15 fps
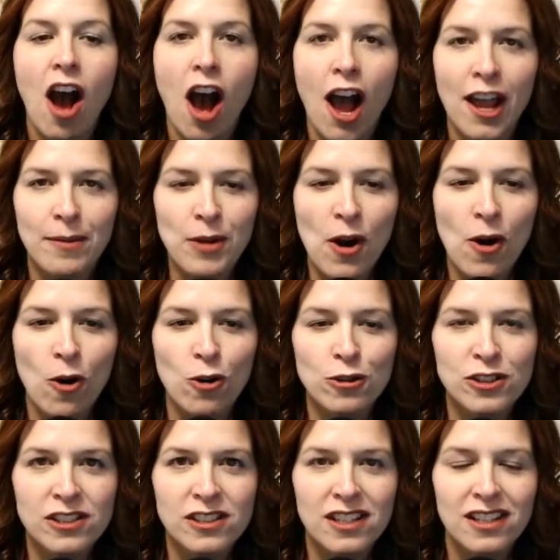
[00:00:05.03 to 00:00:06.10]
I am your
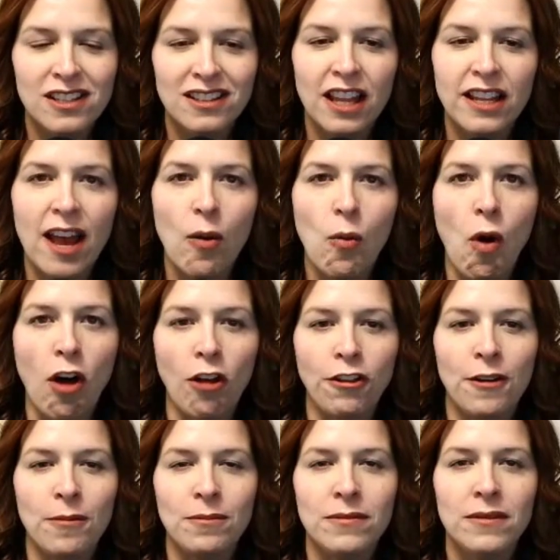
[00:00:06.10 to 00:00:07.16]
host, Lynette
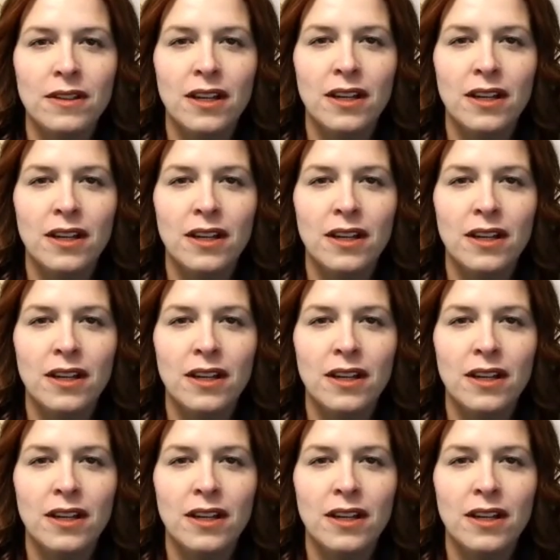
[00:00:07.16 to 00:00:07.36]
Waltham,